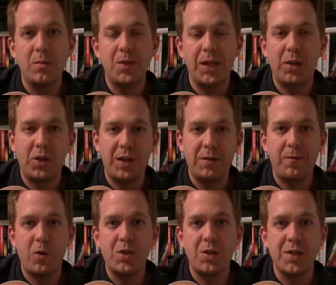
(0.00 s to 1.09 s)
Take a look at that
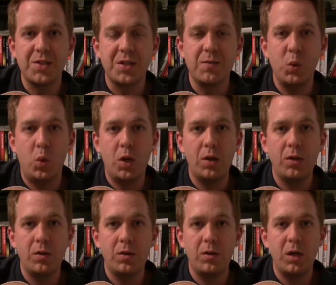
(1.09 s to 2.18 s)
first lesson if you want
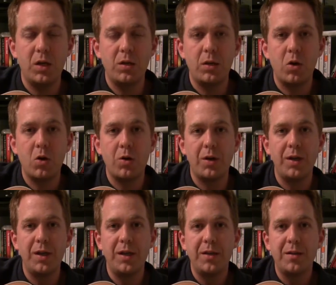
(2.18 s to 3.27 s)
to learn
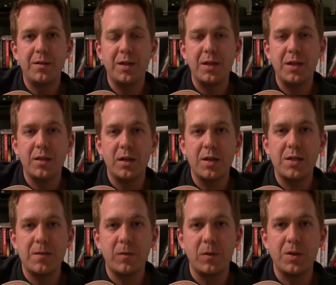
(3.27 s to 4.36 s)
the
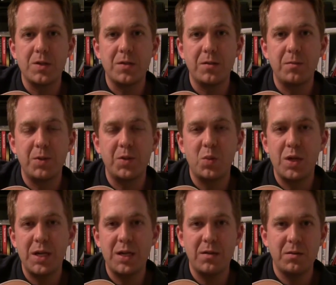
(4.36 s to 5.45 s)
difference
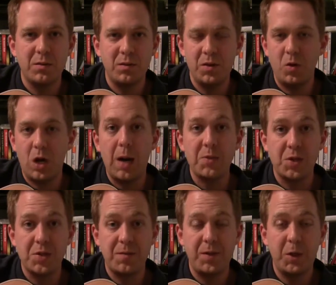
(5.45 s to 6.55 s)
between your
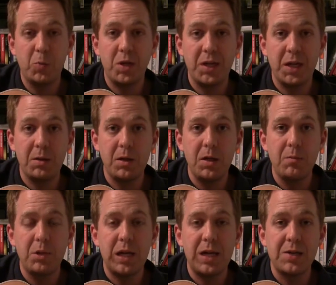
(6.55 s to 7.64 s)
options in finger picking,
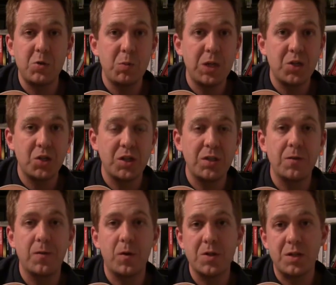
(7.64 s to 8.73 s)
but I do mention in the
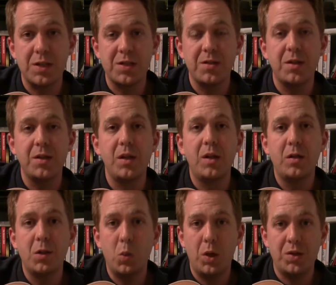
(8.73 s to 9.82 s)
first lesson that
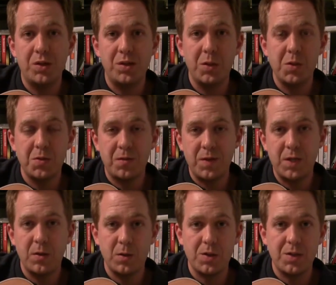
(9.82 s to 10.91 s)
you want to use your
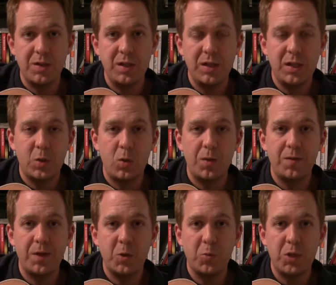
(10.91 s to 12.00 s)
fingers in order to
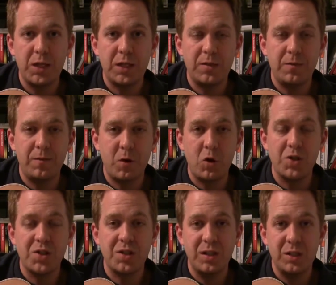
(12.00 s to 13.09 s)
finger pick
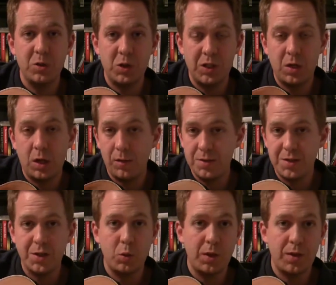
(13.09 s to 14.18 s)
first. You can obviously
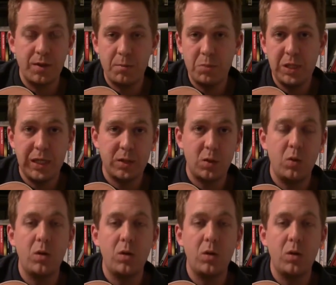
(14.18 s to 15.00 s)
go into thumb pick